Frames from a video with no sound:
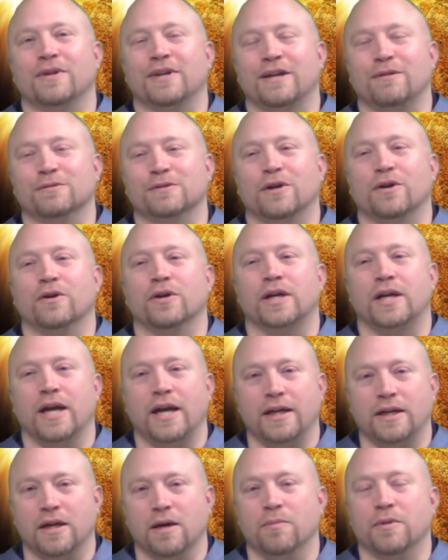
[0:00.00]
I think it was a
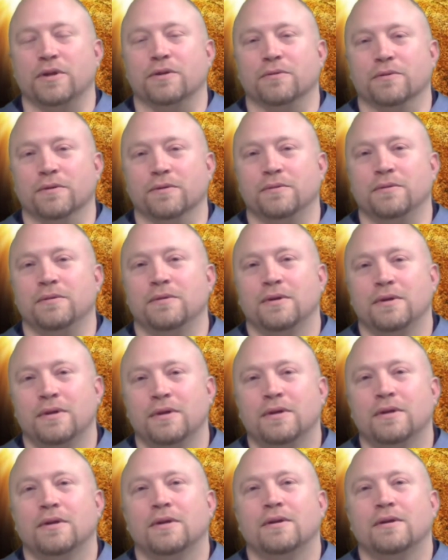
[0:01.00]
hurricane coming through,
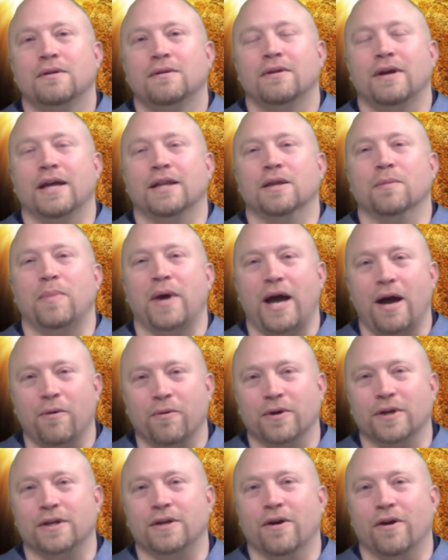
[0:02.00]
and the
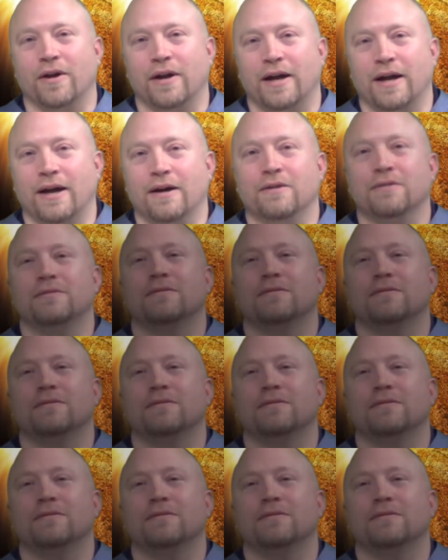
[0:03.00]
power had gone out.